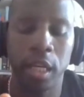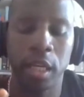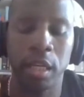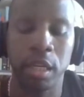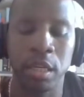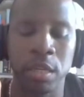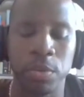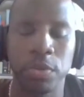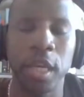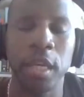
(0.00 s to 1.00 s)
You
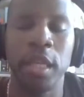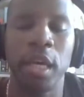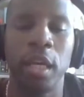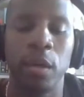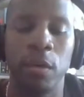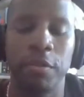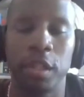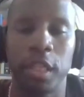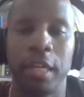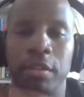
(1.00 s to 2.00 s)
said that over
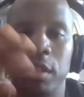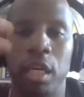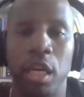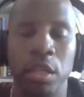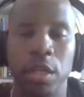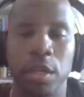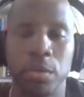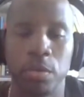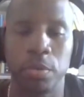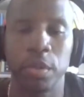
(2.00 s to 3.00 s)
the last 10
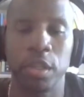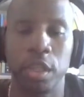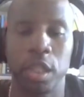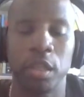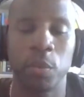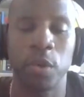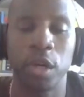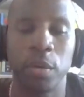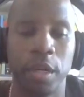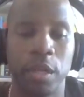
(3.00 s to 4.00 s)
years is really the thing
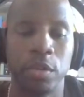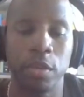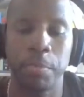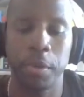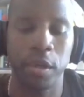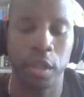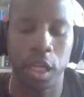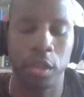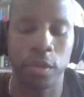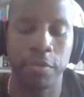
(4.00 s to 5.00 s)
where you sort of put it all
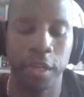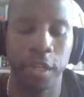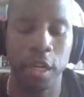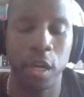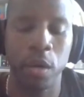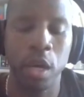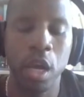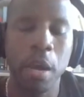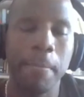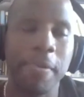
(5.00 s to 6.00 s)
together and figured it out.
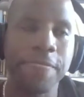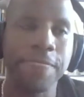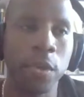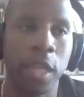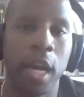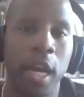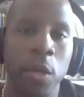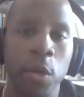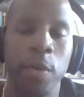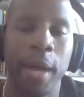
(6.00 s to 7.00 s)
Before that, I
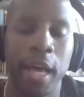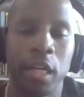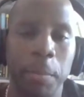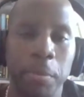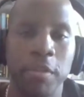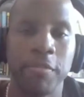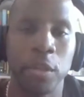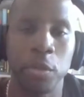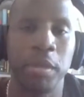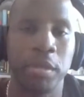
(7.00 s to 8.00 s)
know you had a couple of
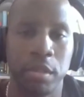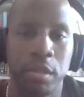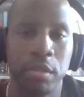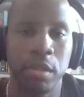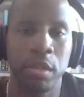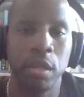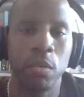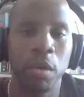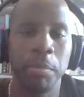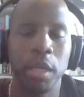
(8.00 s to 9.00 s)
other businesses,
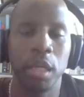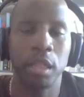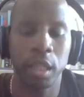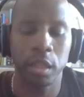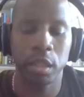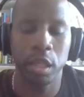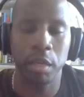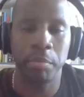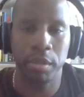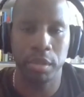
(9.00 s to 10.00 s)
one being a
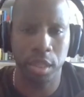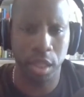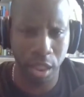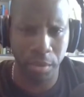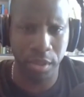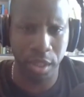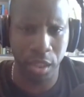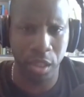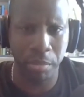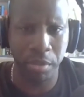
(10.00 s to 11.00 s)
telecom business. I think it was a
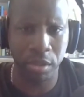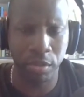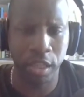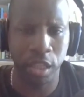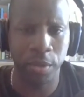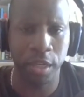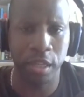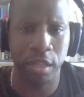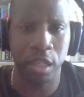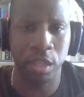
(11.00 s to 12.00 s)
telecom business, right? That
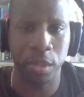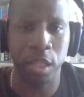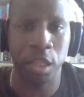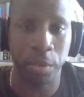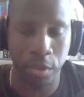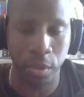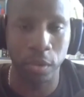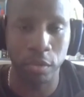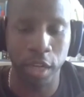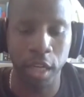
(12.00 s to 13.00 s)
you had
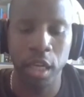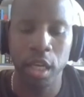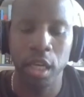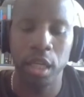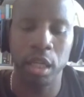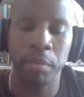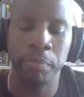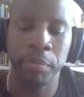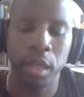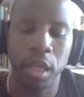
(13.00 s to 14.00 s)
sold, right?
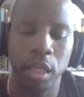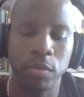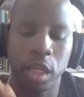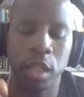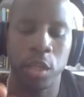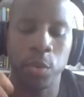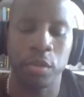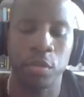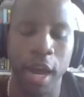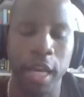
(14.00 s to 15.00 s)
And you said that you were
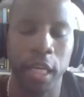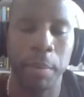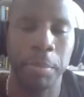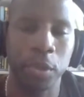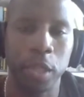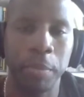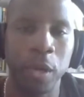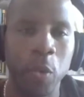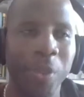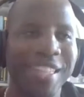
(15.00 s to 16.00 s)
grinding up until that
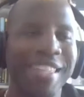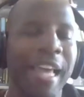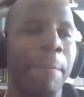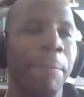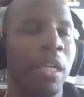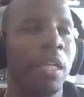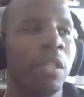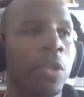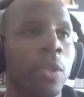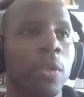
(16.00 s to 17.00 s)
point. What does that mean
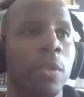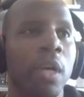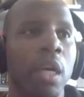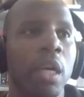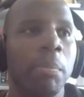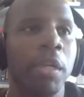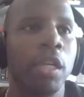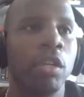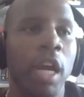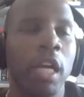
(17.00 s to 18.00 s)
to be
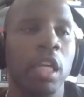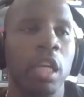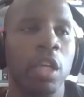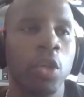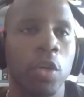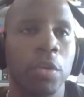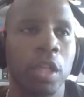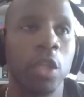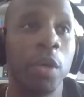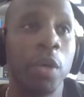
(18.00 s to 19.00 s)
grinding in your
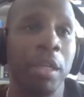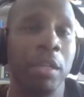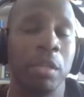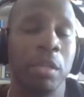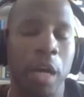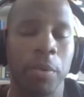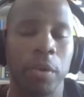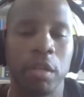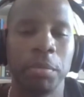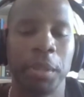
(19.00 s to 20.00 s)
world? I know what it means in my
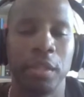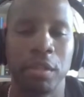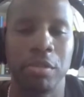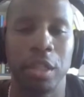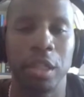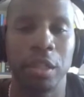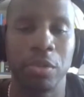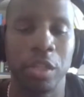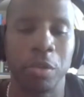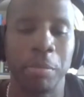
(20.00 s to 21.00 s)
world, and everybody that's listening
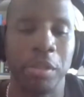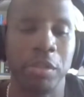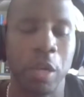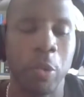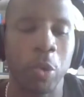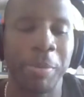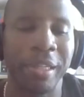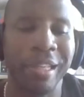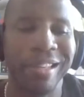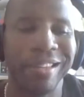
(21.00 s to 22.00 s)
understands what it means in our world,
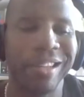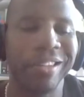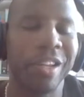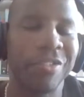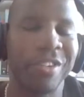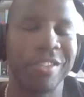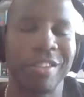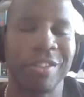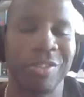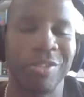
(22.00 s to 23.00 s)
but not a lot of us
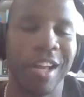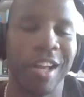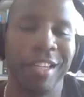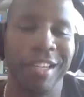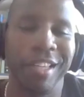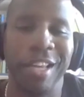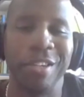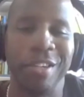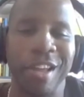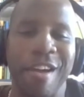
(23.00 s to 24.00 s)
grind and
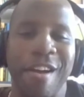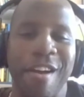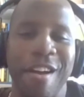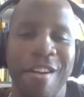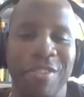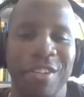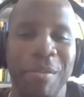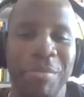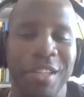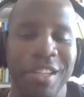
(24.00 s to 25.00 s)
then have a
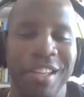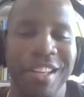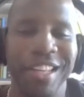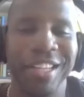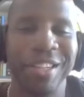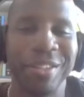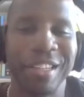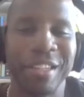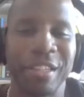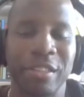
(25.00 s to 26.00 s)
company,
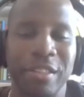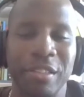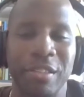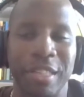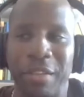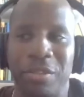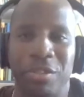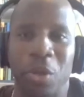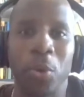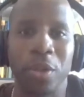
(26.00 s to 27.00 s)
get
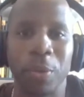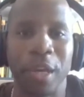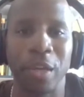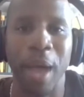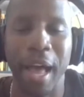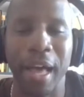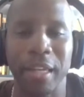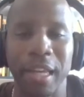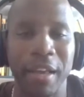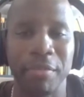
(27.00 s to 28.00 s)
sold the way you had
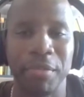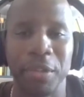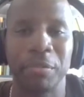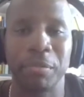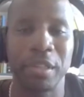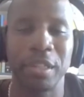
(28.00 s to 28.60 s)
and have, this.